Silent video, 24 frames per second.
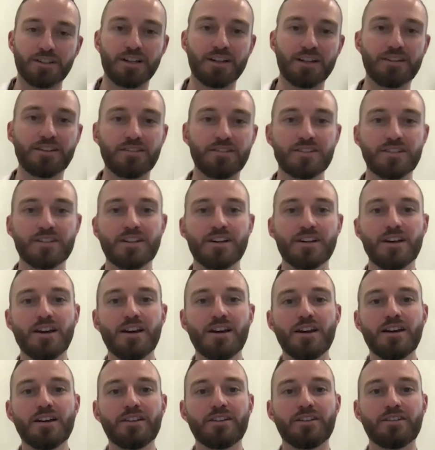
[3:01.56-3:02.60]
Yeah, there's
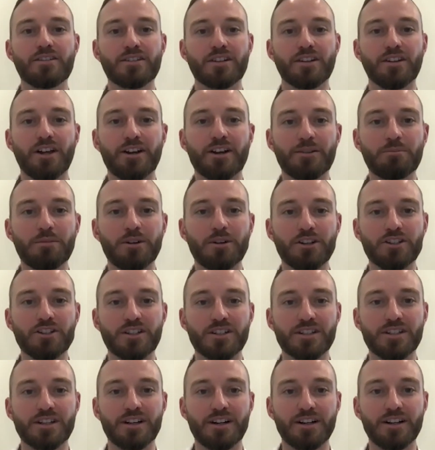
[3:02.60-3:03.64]
a lot of
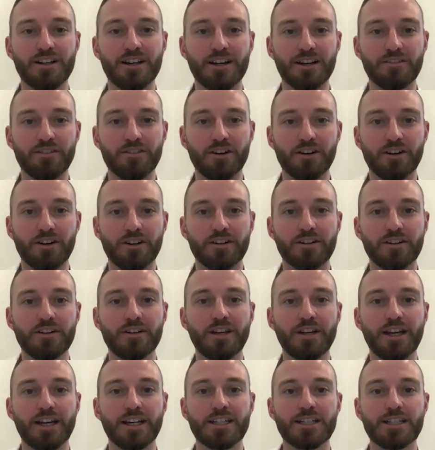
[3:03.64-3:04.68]
patients that I have on
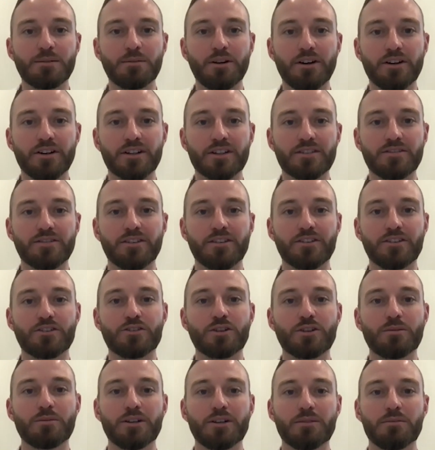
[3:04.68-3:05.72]
antibiotics for their
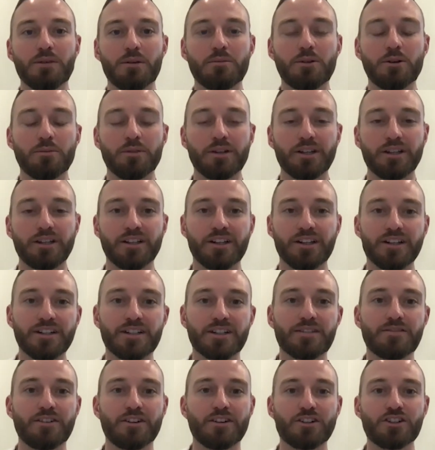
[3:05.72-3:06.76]
treatment of Meibomian gland
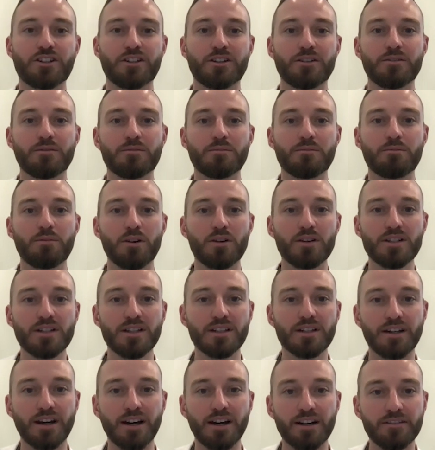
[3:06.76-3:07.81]
dysfunction.
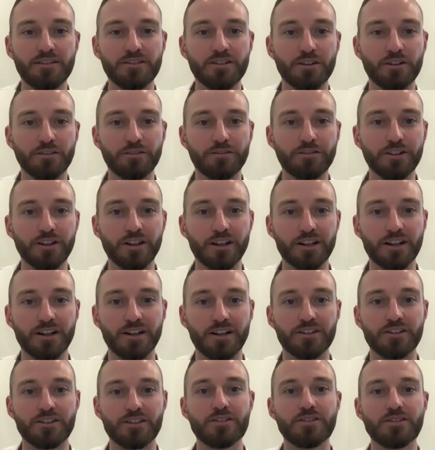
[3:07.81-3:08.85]
Personally, I don't feel like I
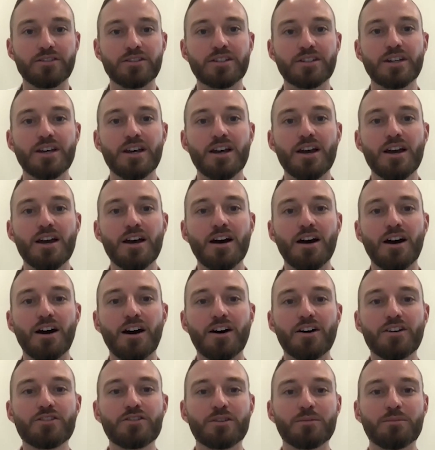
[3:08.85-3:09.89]
use
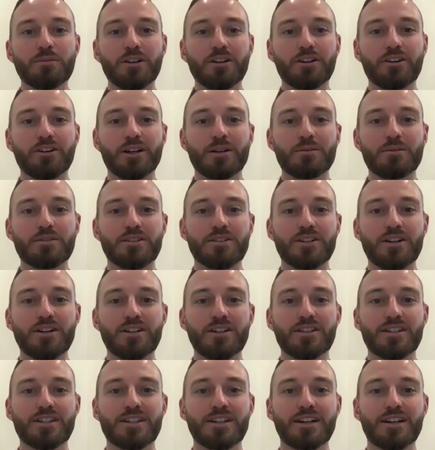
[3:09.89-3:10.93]
100 milligrams of
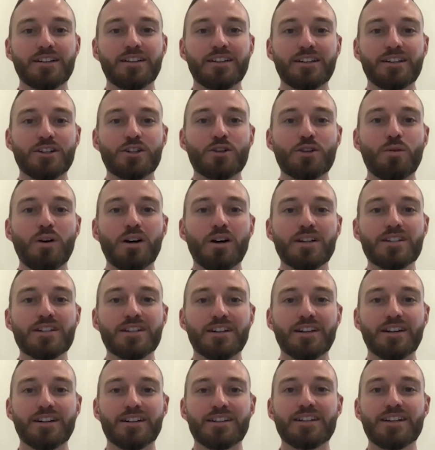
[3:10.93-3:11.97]
doxycycline twice a
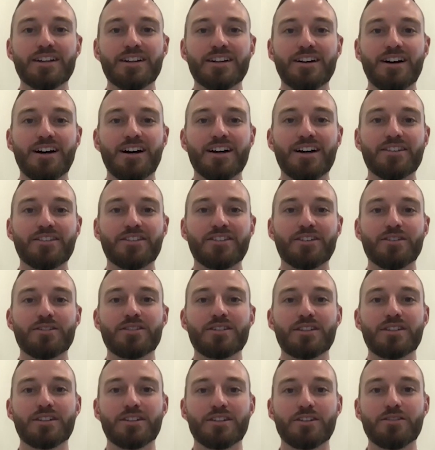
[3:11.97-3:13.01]
day. Is that a higher
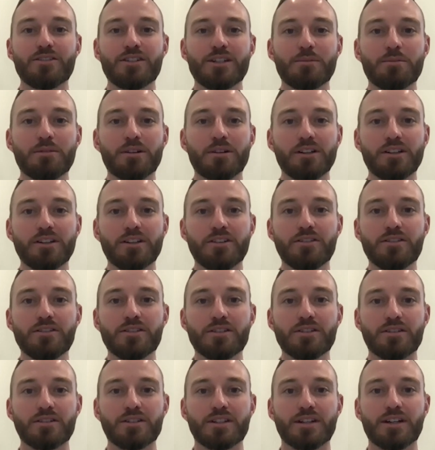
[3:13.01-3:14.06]
dose than you typically
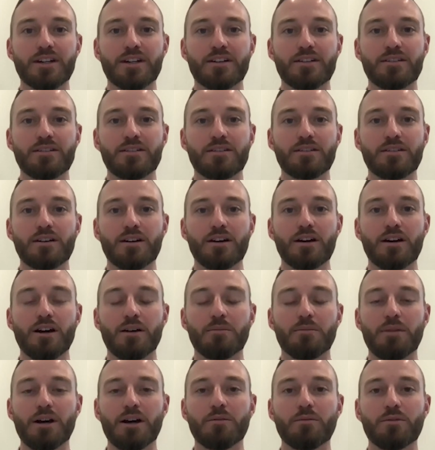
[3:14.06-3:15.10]
use, or is that
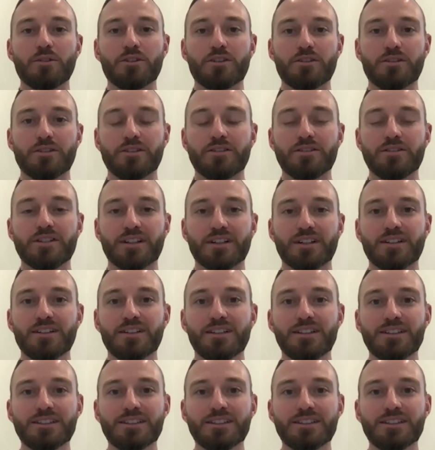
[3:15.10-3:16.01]
about what you're using?